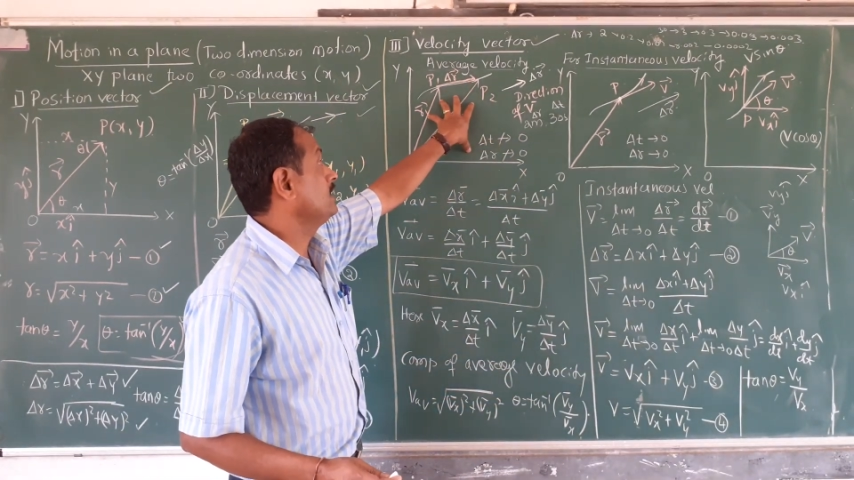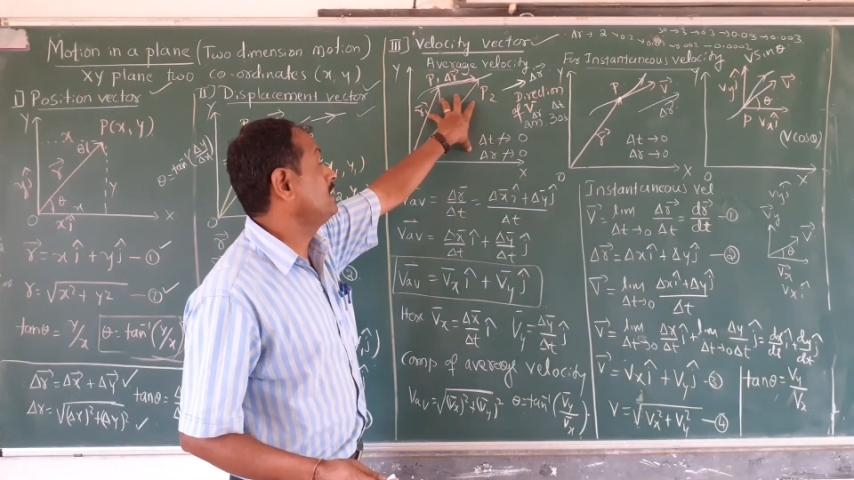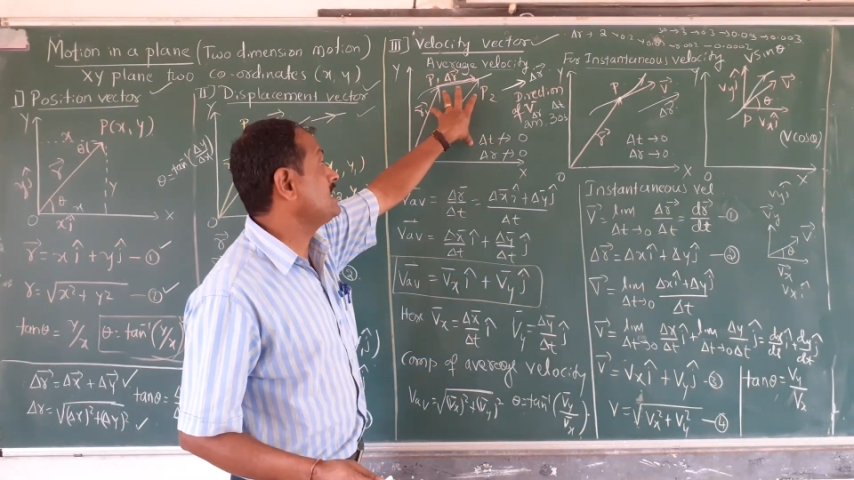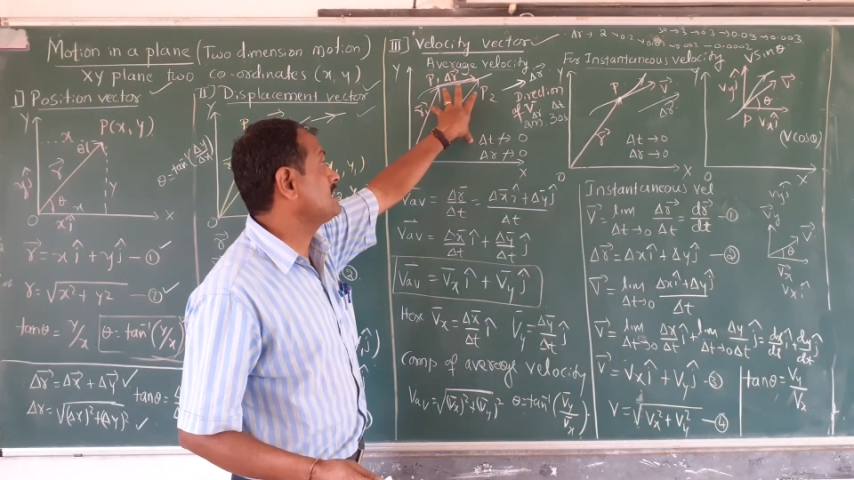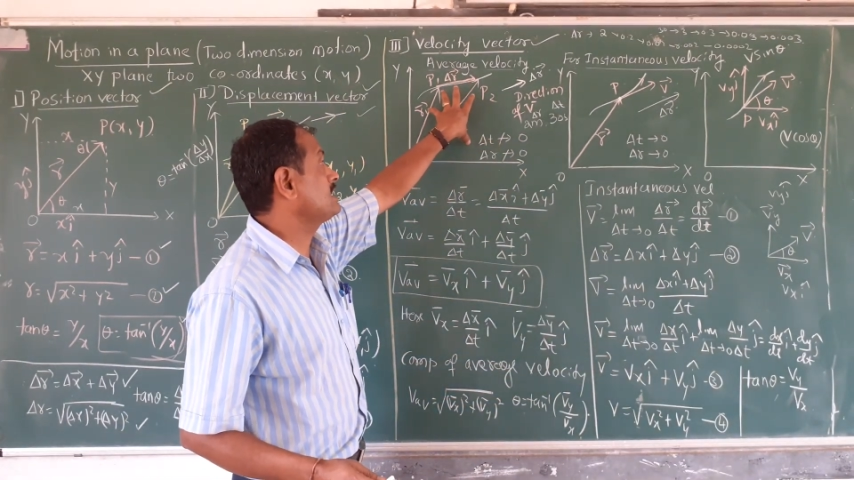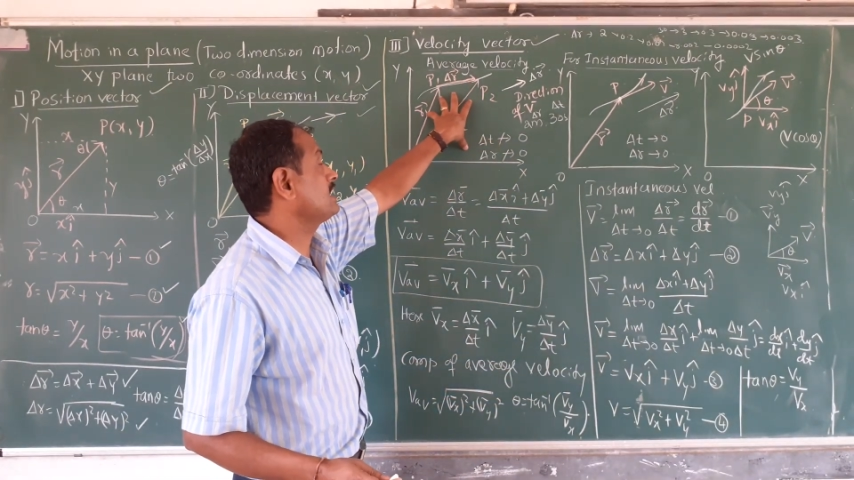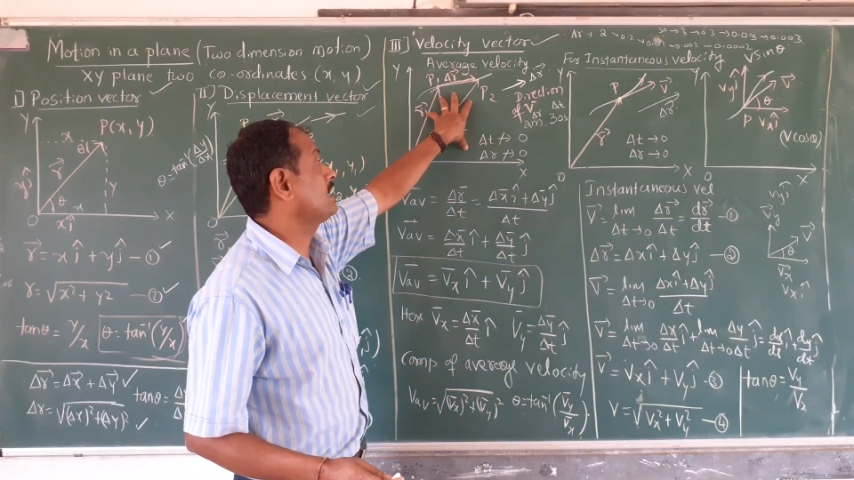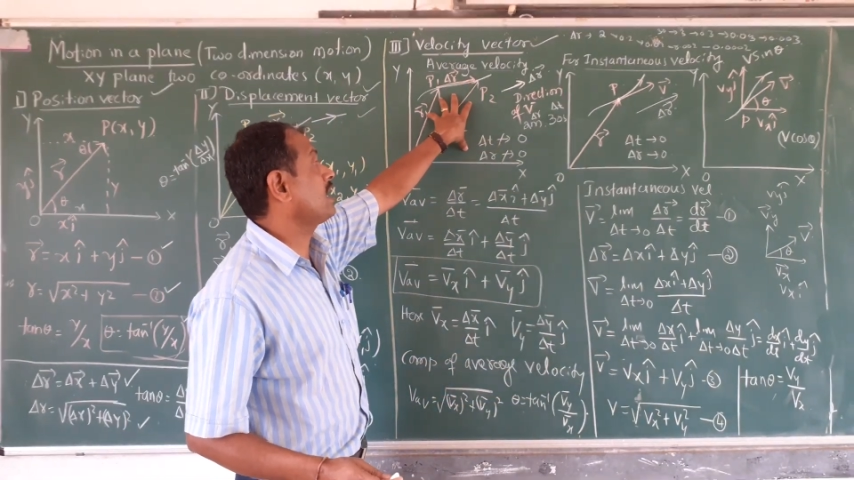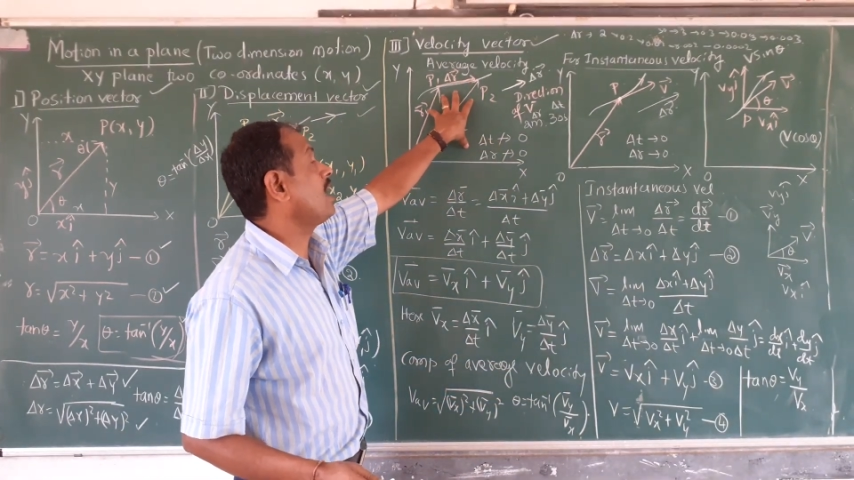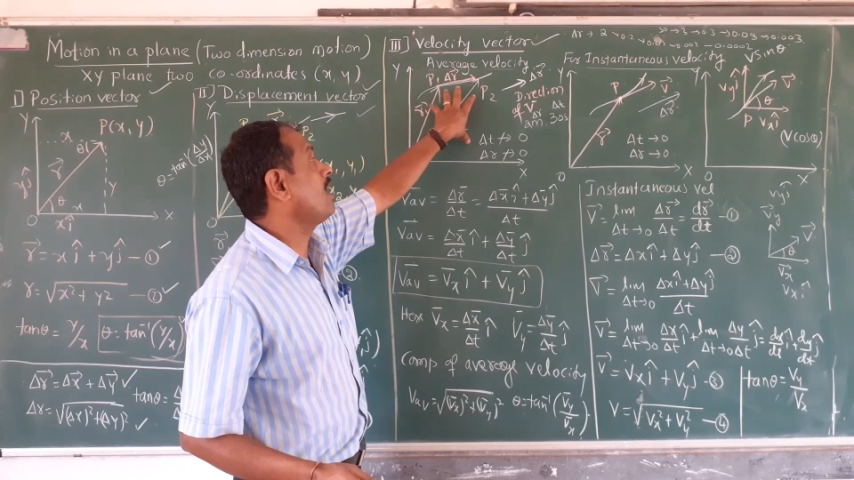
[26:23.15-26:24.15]
This
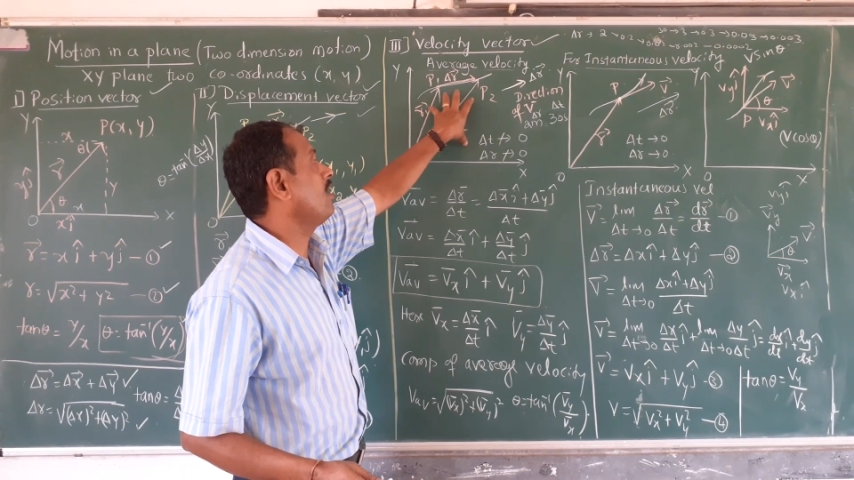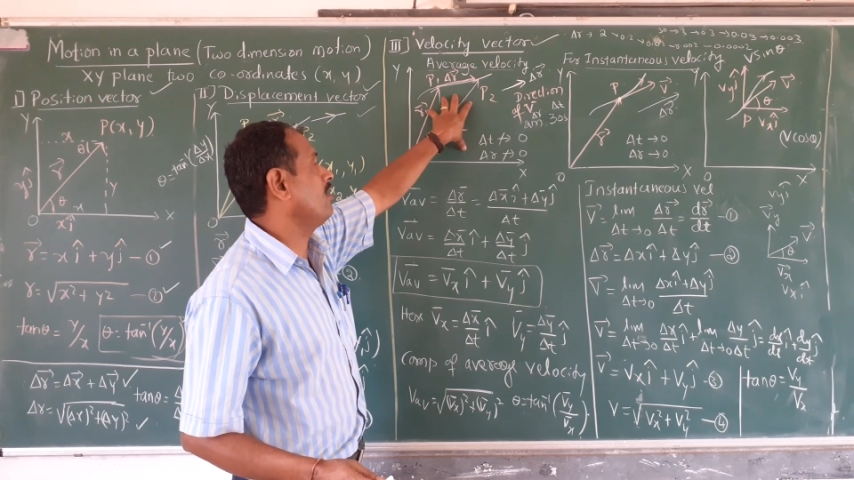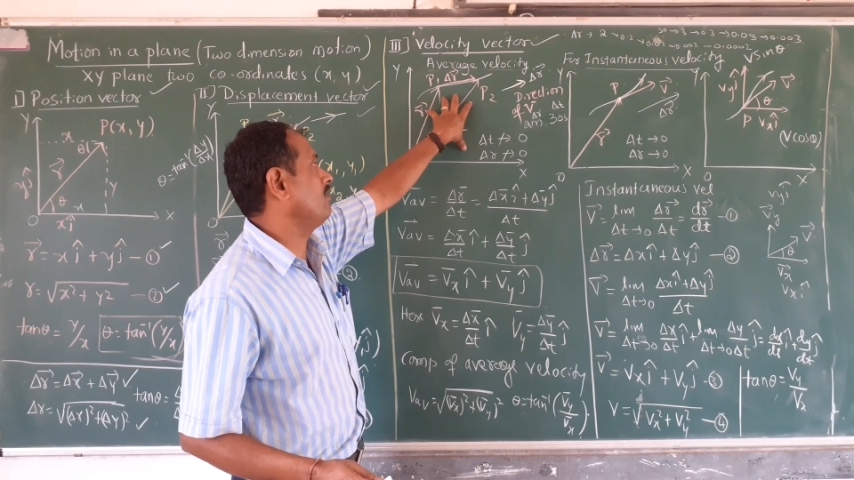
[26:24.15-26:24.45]
graph